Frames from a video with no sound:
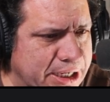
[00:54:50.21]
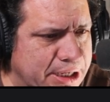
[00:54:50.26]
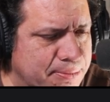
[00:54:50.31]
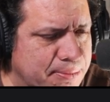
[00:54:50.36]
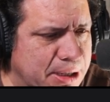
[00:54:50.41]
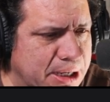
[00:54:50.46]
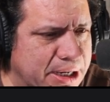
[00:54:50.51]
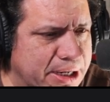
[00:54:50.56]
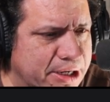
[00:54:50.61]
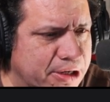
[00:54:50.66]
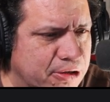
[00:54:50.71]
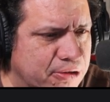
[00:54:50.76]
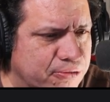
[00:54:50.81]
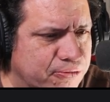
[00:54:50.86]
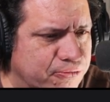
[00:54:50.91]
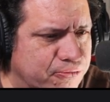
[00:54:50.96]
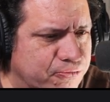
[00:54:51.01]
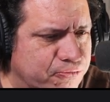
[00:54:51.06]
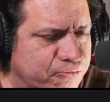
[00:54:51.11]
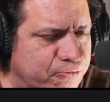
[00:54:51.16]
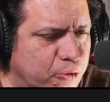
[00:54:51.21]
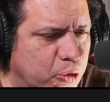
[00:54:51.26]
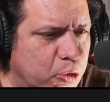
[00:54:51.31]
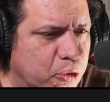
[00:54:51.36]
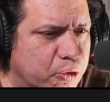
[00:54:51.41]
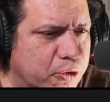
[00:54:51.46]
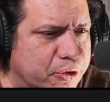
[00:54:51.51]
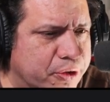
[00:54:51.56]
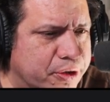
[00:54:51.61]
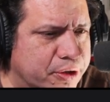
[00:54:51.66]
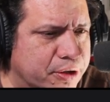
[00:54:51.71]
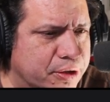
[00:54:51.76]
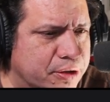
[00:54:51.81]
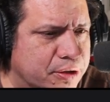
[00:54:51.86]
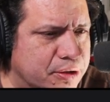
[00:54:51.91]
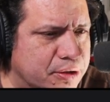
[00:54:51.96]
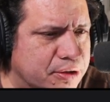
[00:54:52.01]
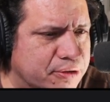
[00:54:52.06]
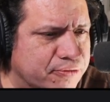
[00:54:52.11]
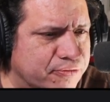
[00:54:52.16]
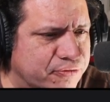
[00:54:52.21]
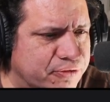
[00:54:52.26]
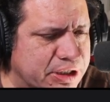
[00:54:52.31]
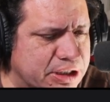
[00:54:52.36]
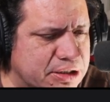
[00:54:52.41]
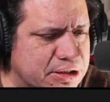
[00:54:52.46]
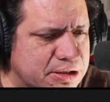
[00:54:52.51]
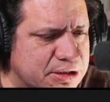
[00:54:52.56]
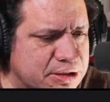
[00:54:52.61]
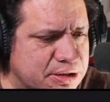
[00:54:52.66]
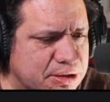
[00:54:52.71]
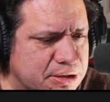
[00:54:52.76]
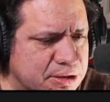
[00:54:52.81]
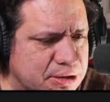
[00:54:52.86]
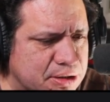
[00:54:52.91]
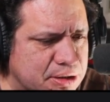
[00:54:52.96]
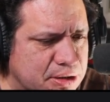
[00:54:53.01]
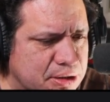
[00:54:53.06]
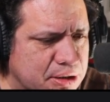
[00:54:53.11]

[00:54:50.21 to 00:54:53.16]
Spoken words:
MIL4 fixed.